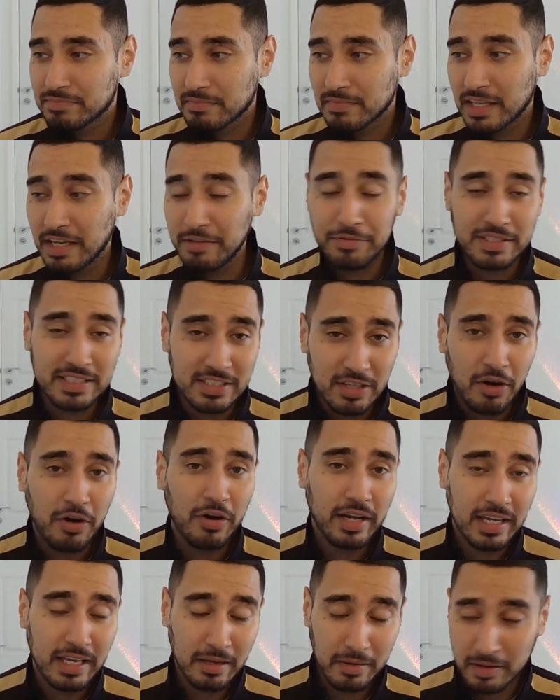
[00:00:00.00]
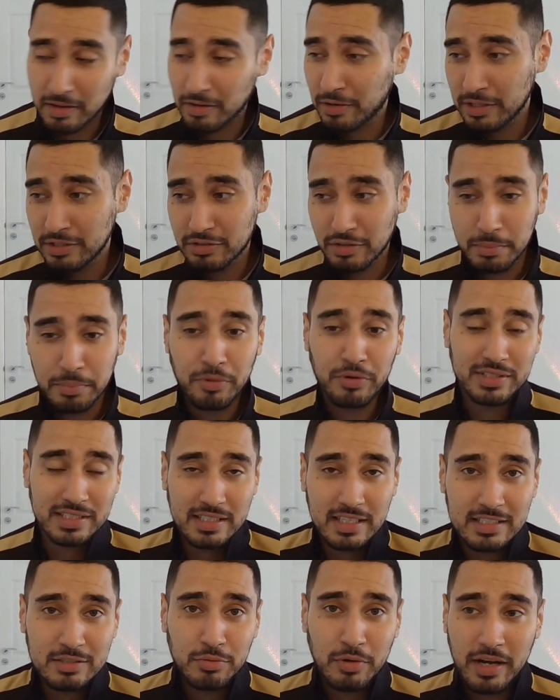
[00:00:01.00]
if Inzaghi, according to reports,
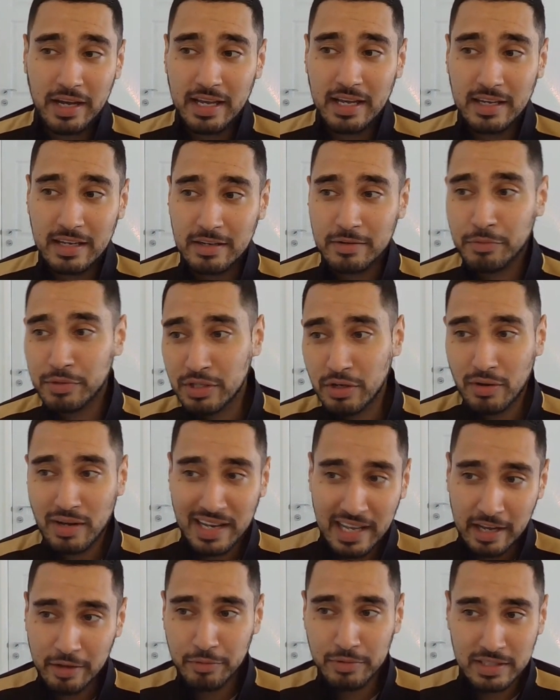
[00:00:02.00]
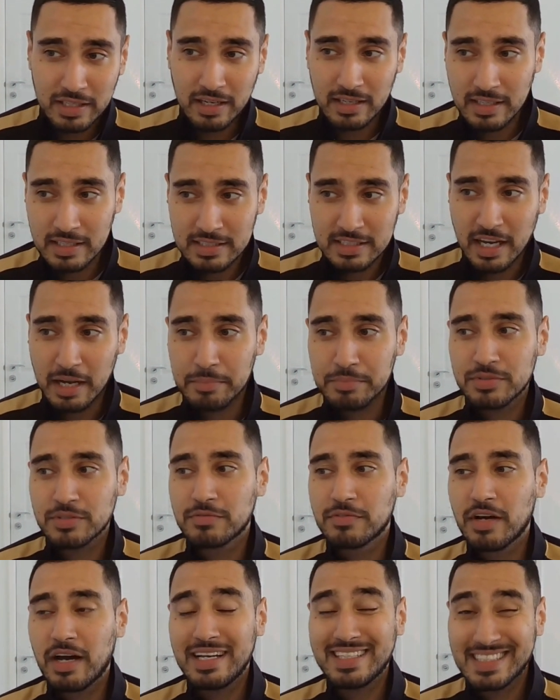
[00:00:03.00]
that's why we're not linked with the other types of
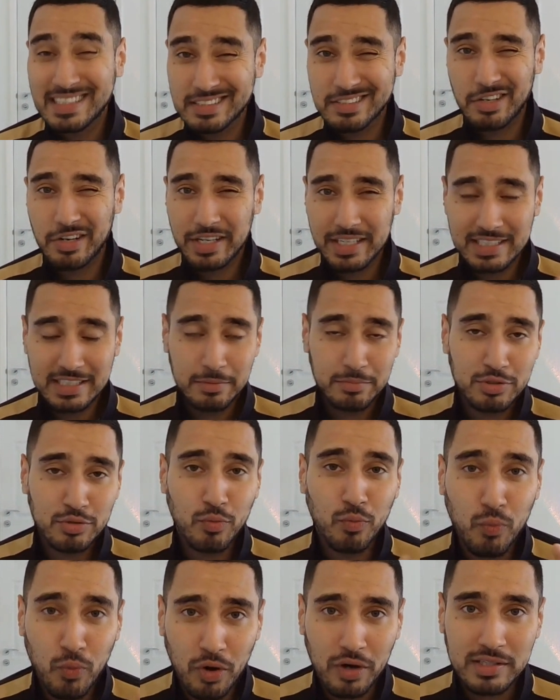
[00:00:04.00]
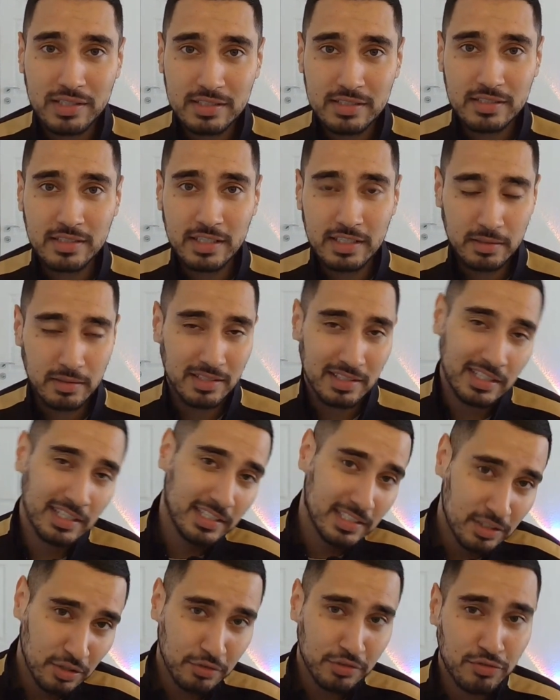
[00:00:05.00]
guys. Inzaghi seems to want,
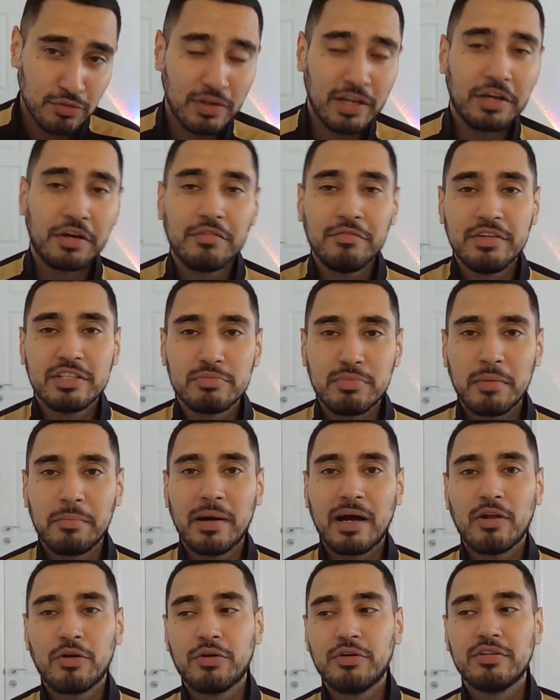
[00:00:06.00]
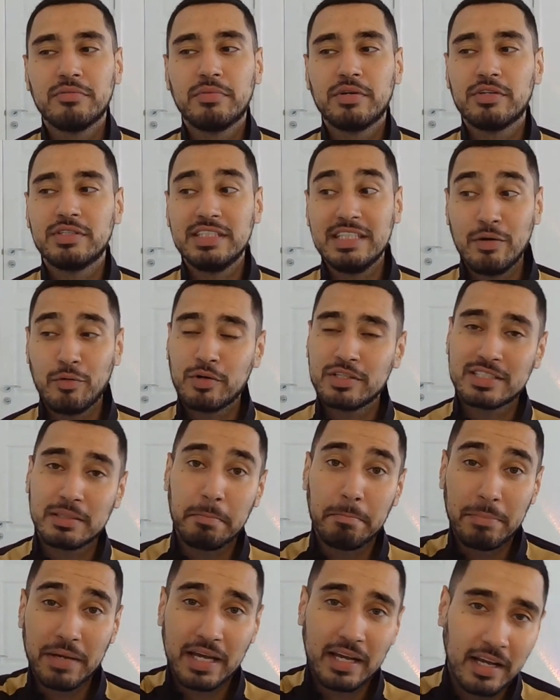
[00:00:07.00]
he's not fully convinced by Balogun because he wants a
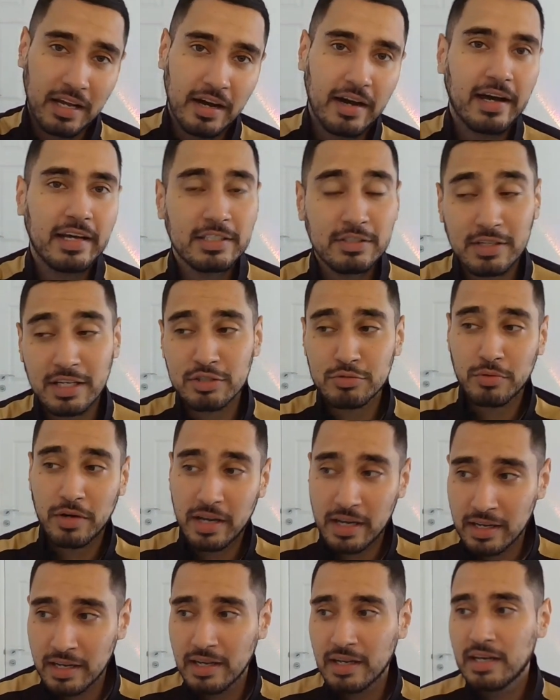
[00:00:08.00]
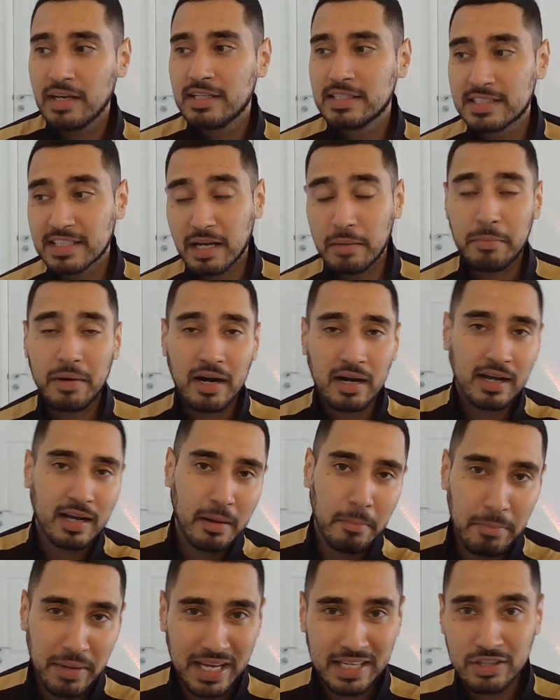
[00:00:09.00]
big guy. So that's why
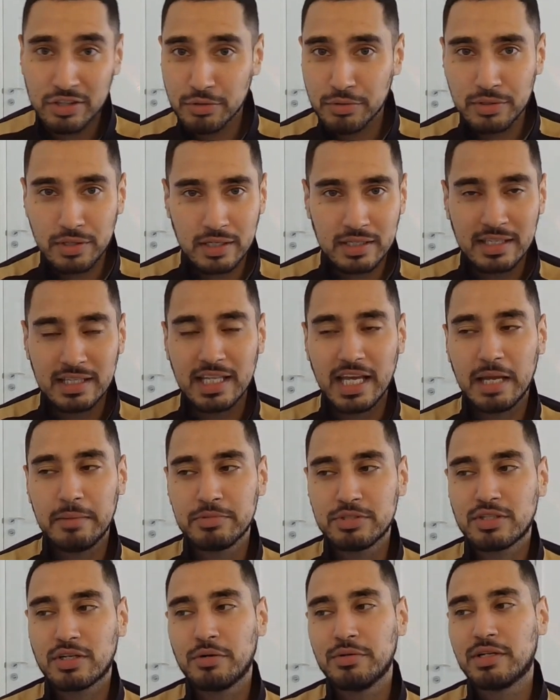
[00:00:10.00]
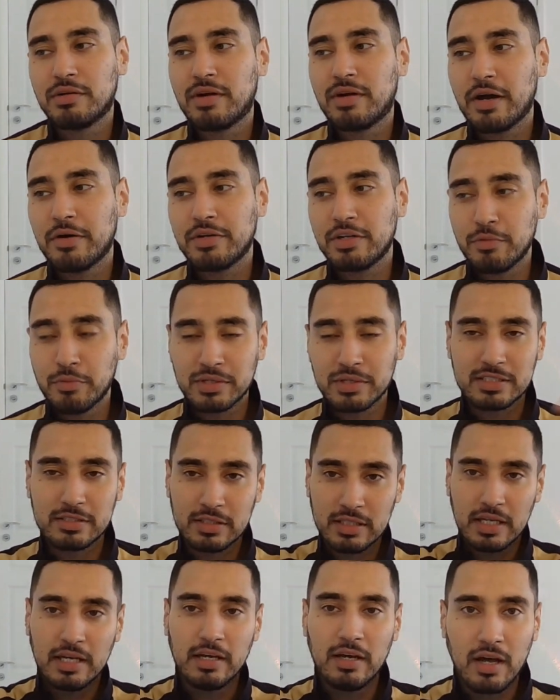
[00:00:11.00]
Scamacca, Beto, other names thrown around. He wants
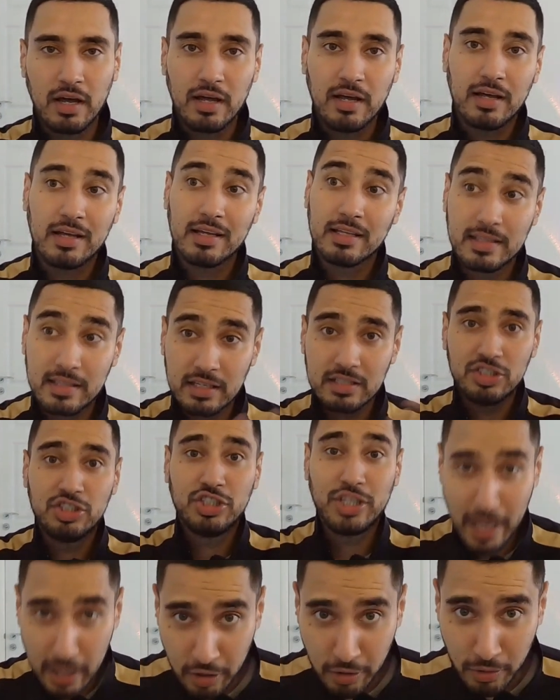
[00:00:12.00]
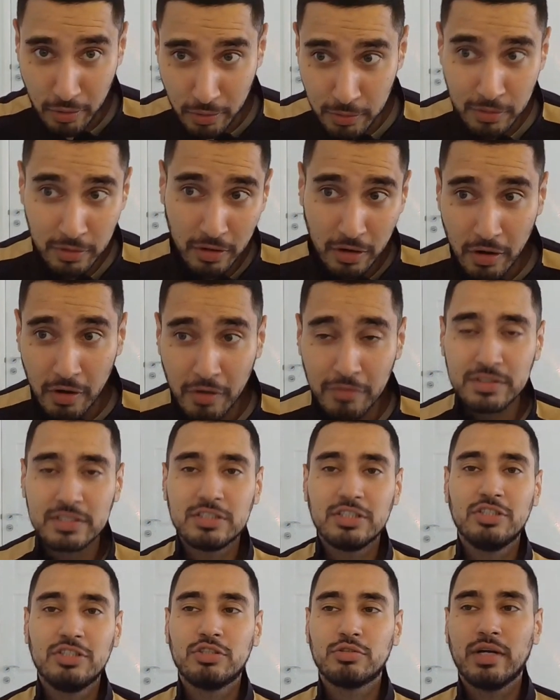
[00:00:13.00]
the Dzeko of the
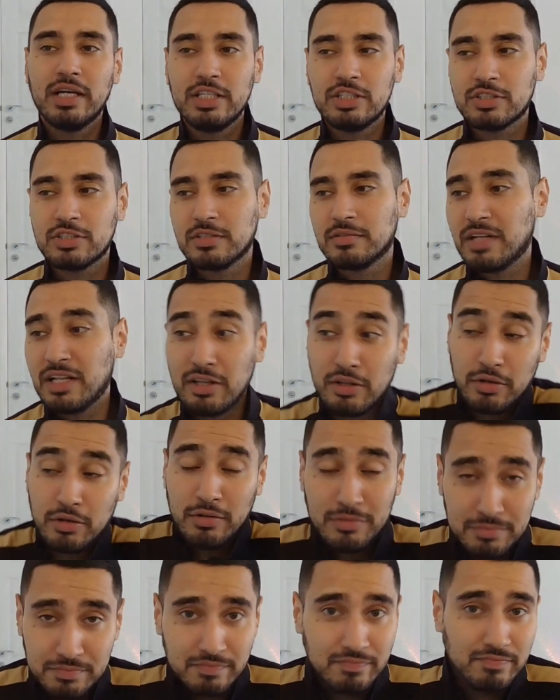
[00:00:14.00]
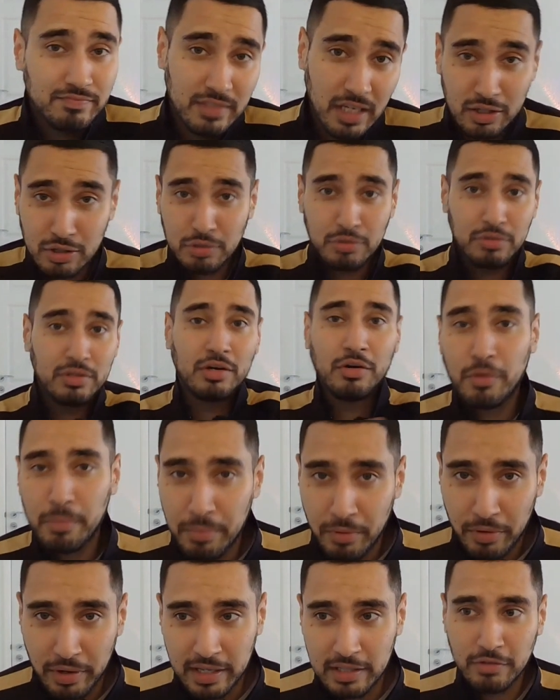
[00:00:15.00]
situation. Although I thought the whole
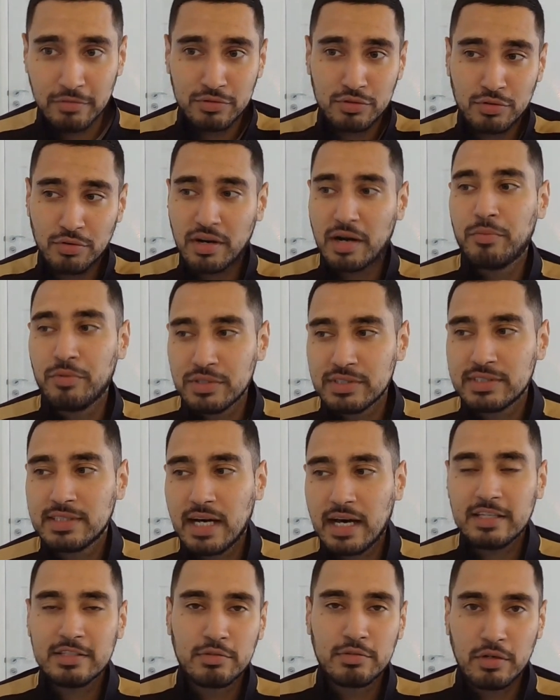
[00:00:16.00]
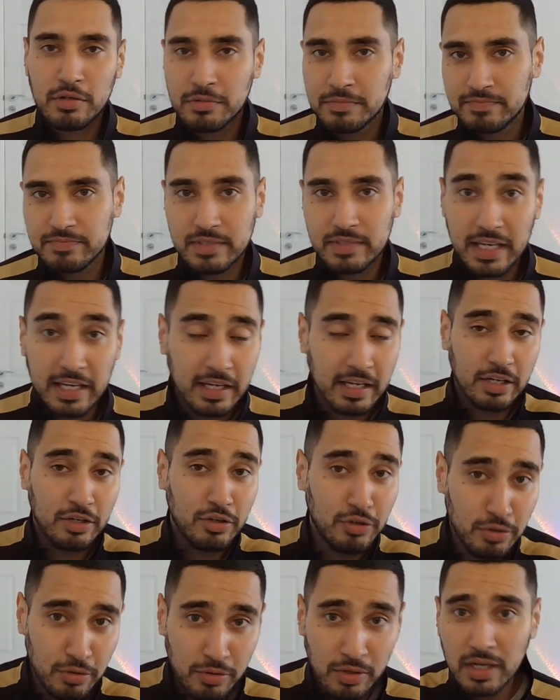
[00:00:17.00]
point of Turam was that as well, that he can
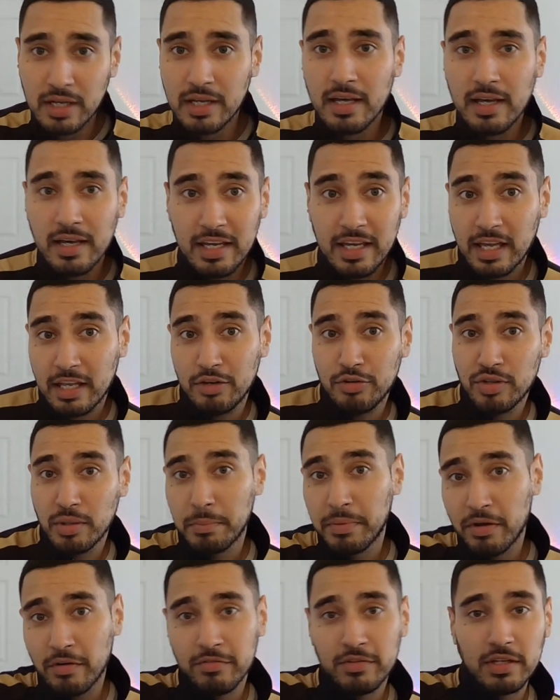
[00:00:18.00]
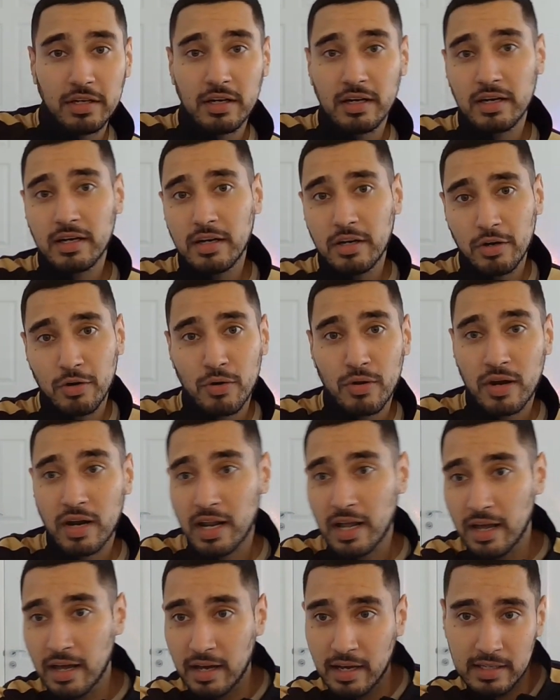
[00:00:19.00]
do the bit of the
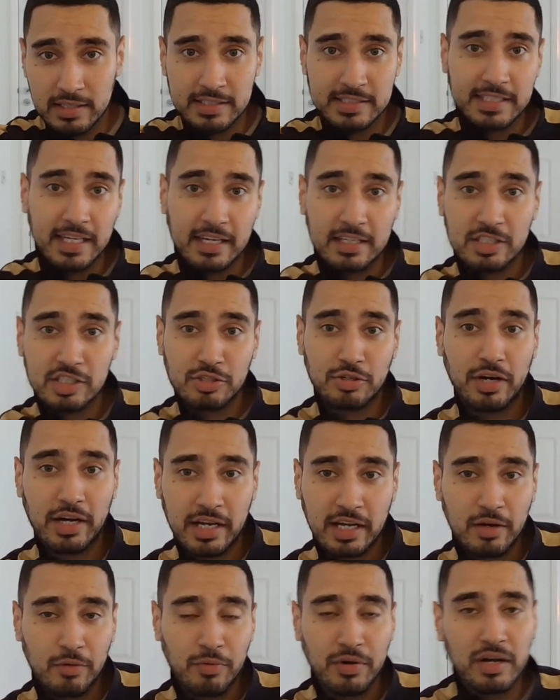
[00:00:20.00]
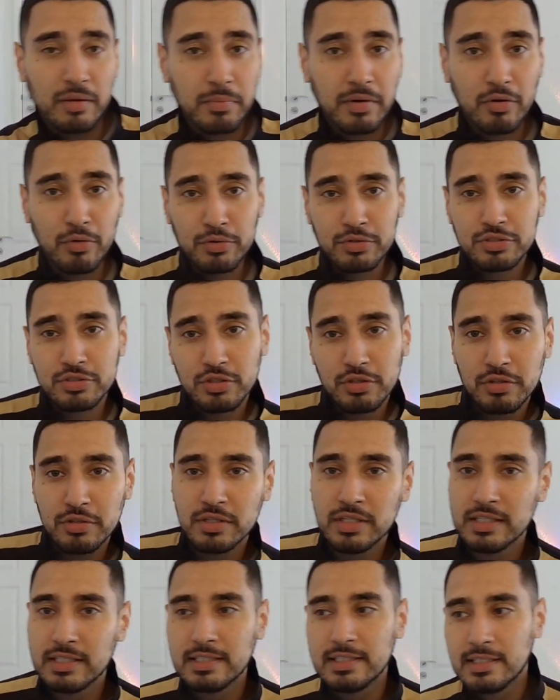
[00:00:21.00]
Correa second striker work, but also,
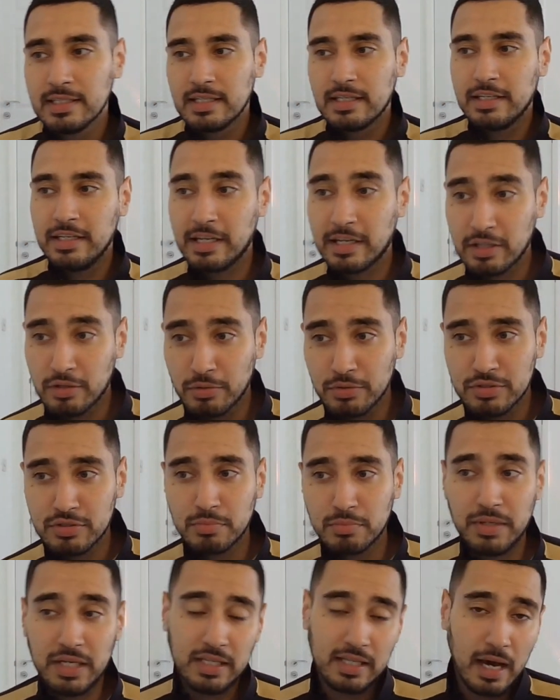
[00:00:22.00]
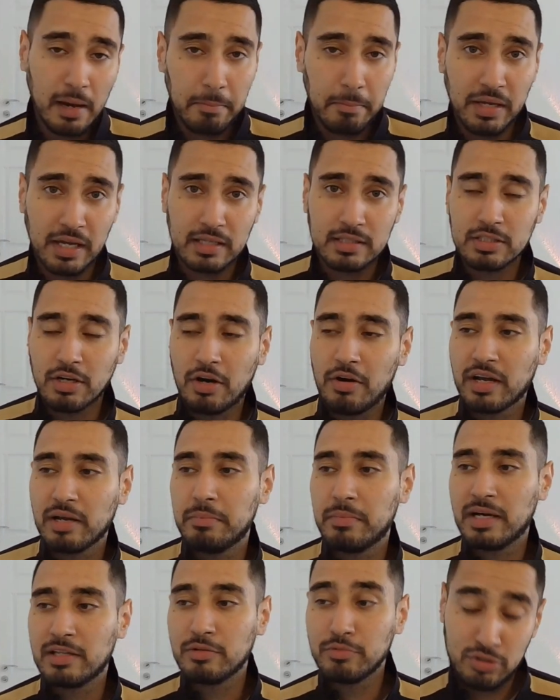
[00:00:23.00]
he can also be that big target
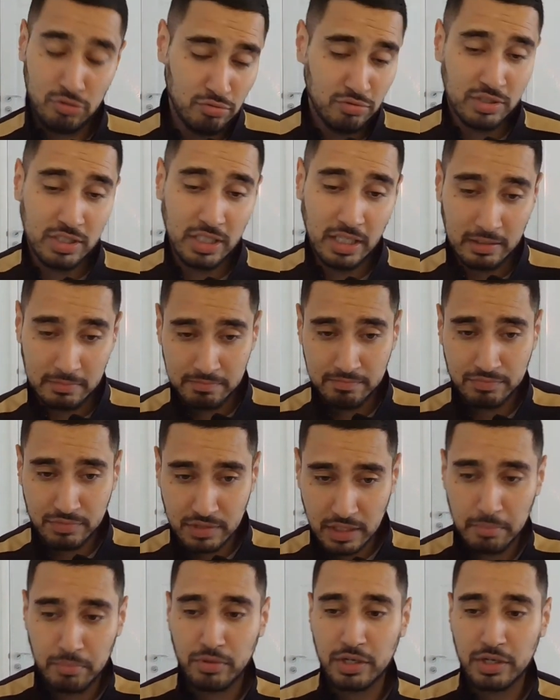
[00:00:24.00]
man, which we've seen in